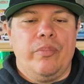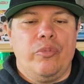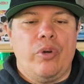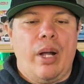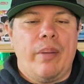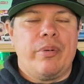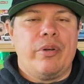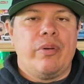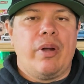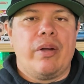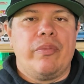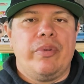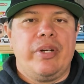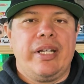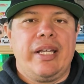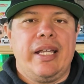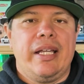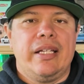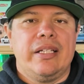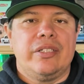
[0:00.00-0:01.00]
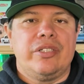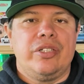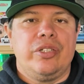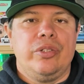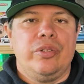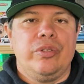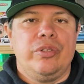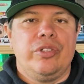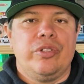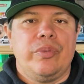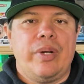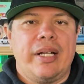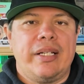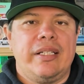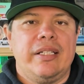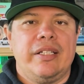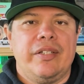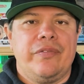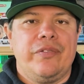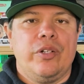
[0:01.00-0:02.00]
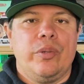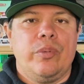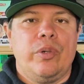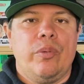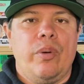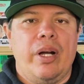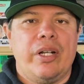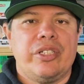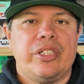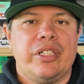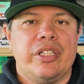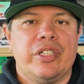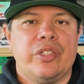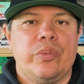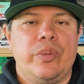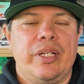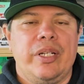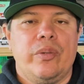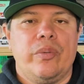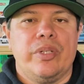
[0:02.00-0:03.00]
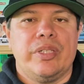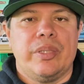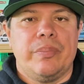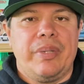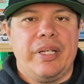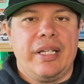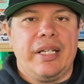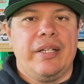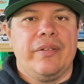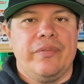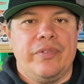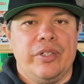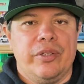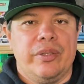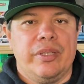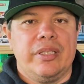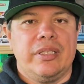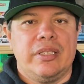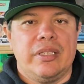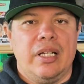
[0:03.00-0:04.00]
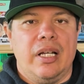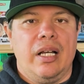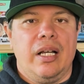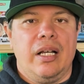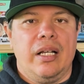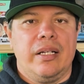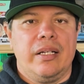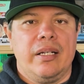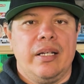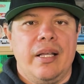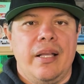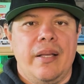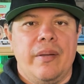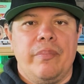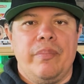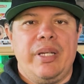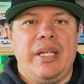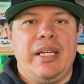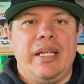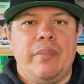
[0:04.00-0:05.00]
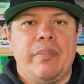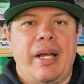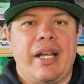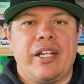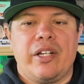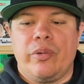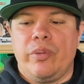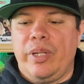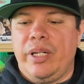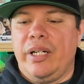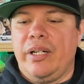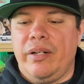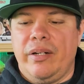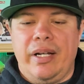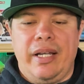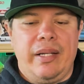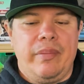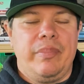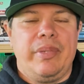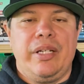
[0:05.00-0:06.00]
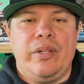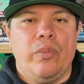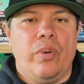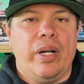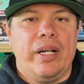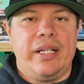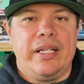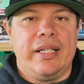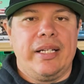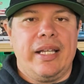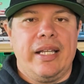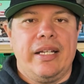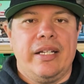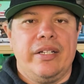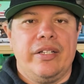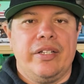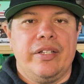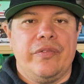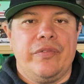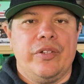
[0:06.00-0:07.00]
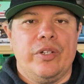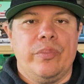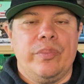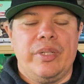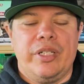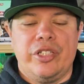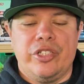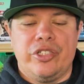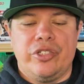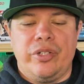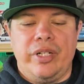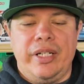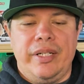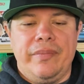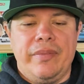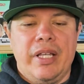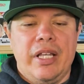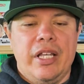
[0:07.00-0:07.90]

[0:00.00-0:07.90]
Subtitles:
Robert Rodriguez, who directed the film we're watching this week, was a big influence on me in my career and me wanting to get into the film industry.